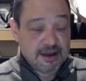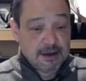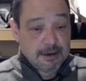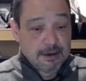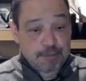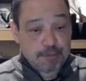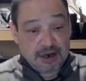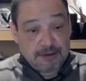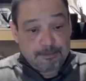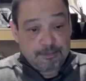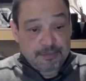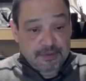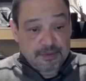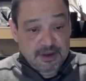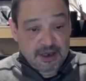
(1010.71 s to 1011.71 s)
But
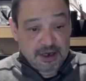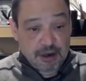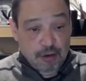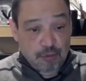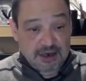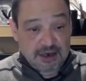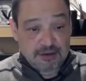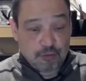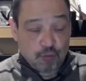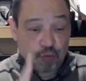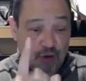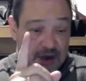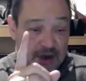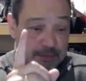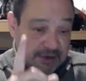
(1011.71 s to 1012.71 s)
you know what?
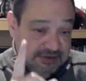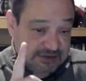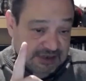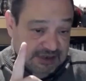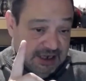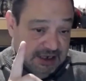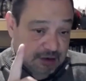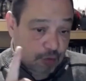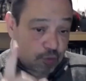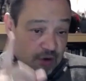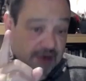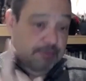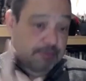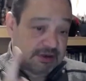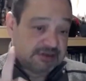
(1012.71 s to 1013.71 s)
One mistake,
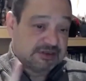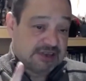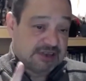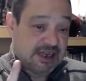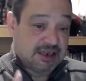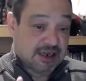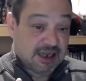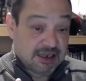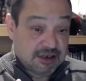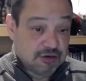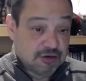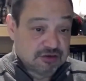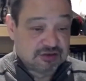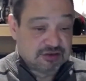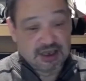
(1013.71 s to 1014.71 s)
like
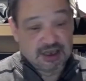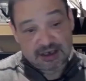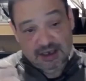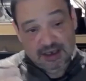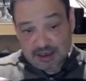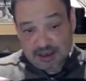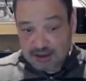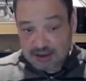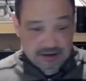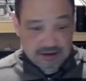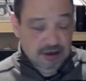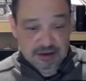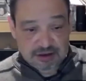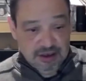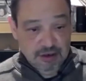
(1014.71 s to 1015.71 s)
you said,
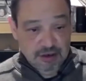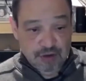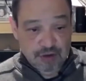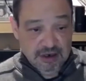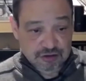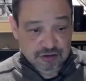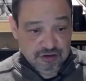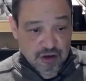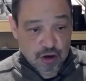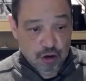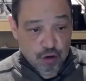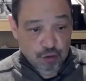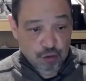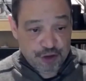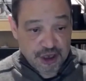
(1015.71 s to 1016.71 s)
derails the
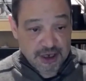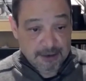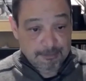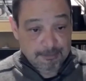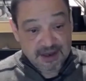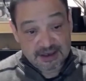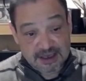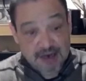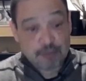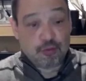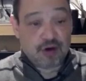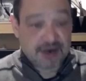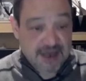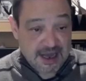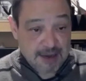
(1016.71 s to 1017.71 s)
whole thing. And then
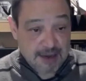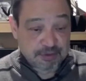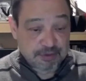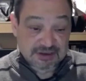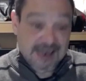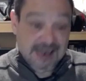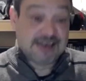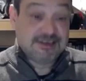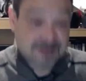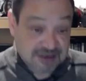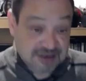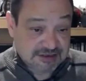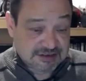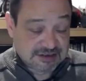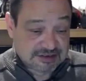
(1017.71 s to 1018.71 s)
what happens? Like
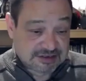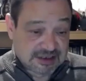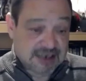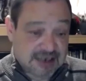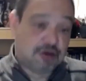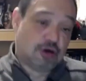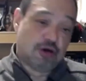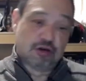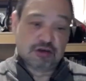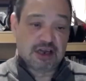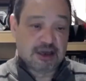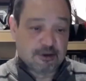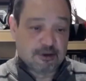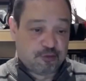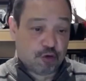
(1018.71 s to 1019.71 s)
Jesus said, you look
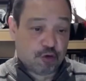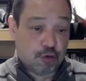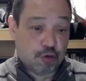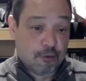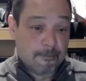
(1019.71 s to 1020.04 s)
like a fool